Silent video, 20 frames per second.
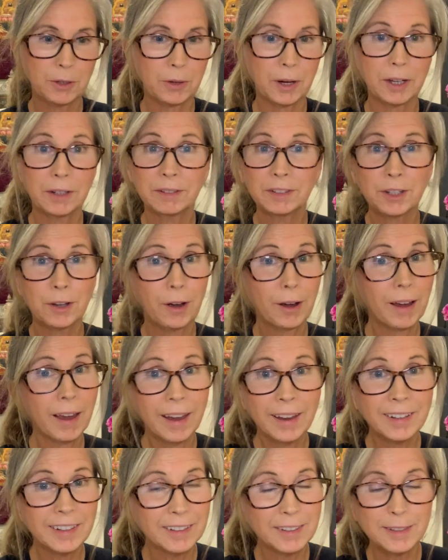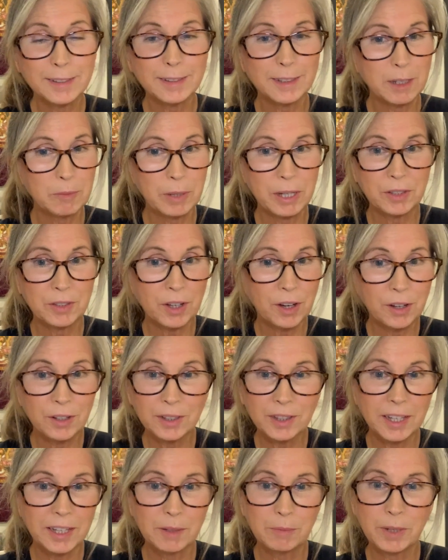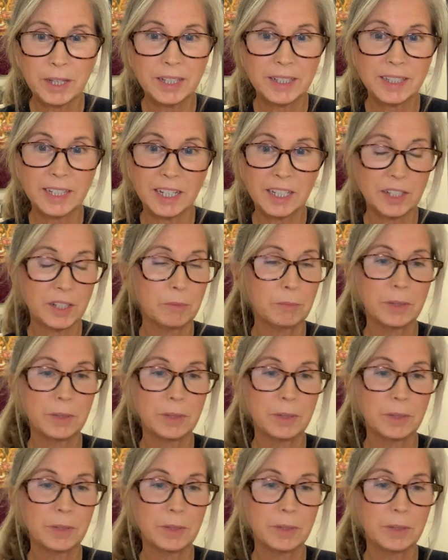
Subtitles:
I talk endlessly about Tonglen meditation